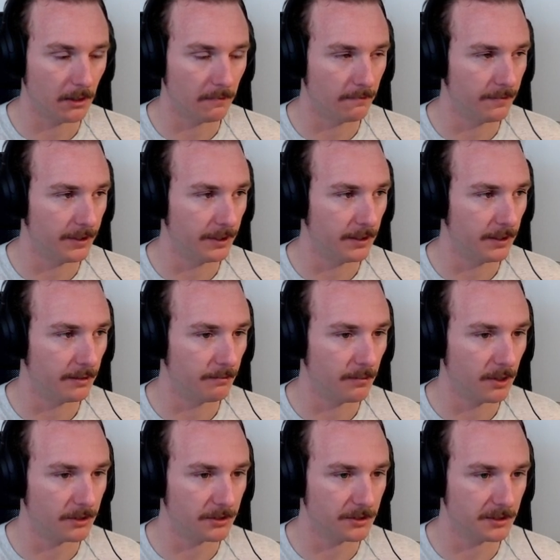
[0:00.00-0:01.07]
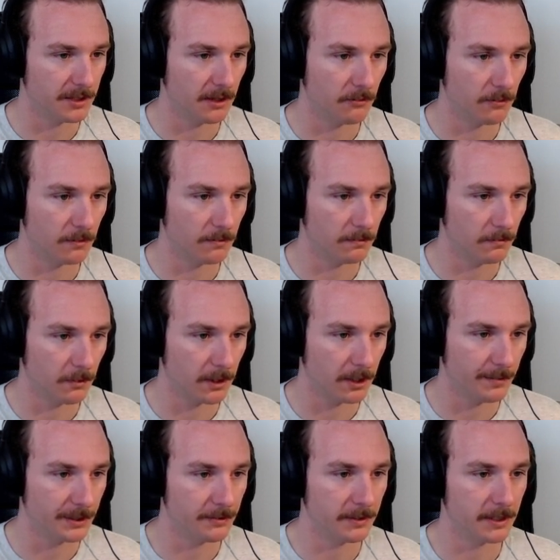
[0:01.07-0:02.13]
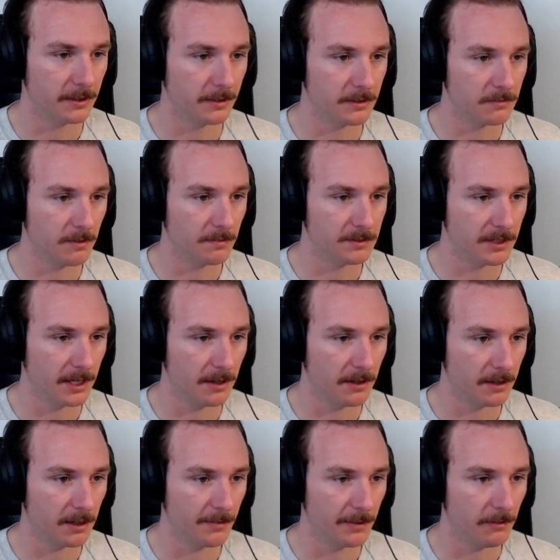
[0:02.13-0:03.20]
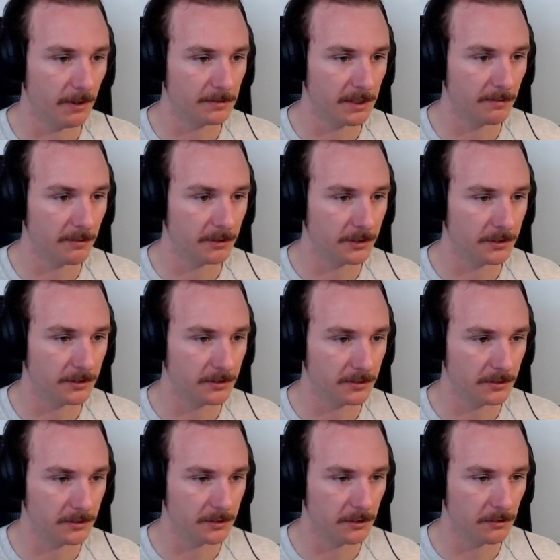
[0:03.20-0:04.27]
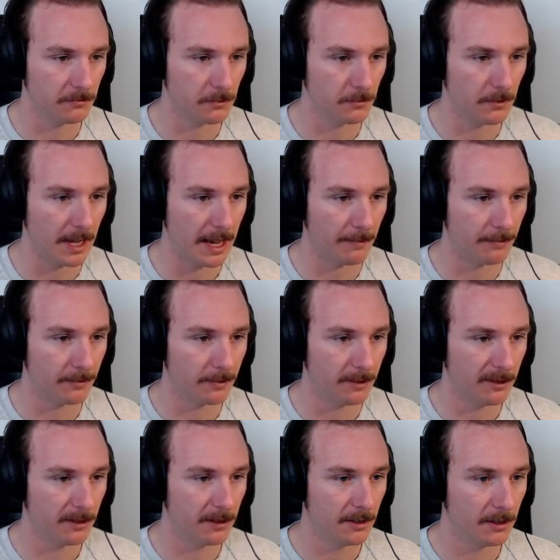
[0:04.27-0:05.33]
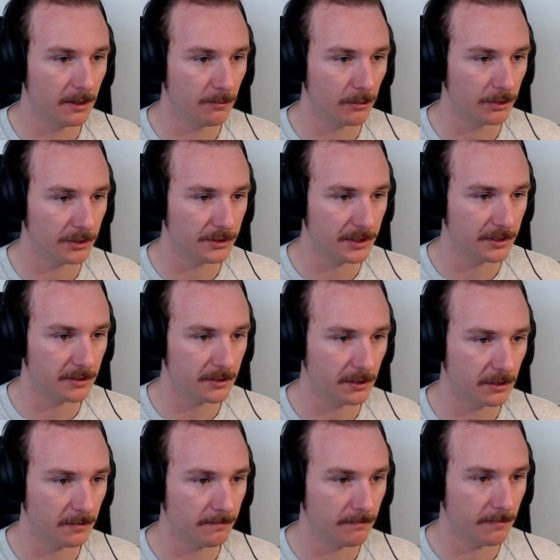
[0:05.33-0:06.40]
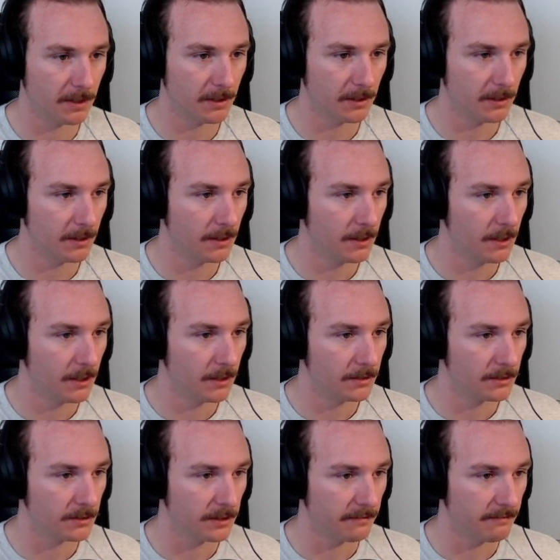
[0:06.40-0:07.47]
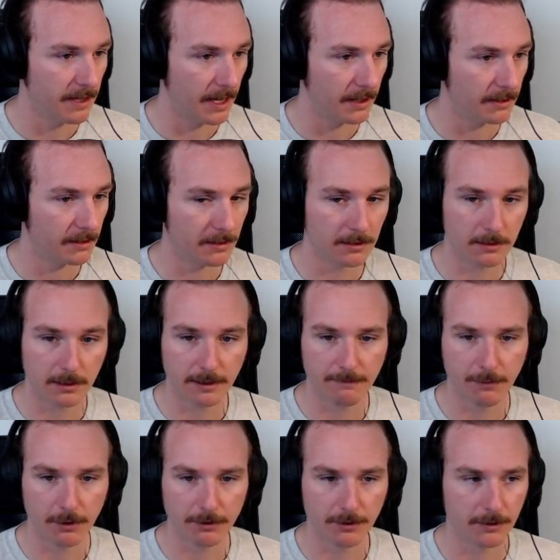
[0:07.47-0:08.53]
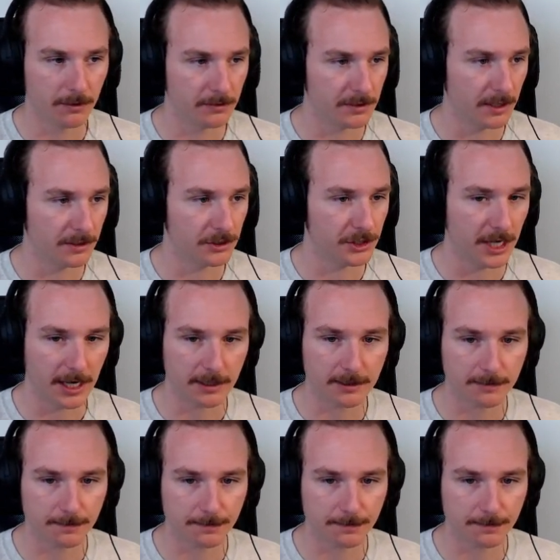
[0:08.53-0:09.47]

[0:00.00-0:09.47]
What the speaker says: the purchases that we're going to be doing on this website are going to be website purchases. There's no mobile app purchases. So just leave both of those unchecked.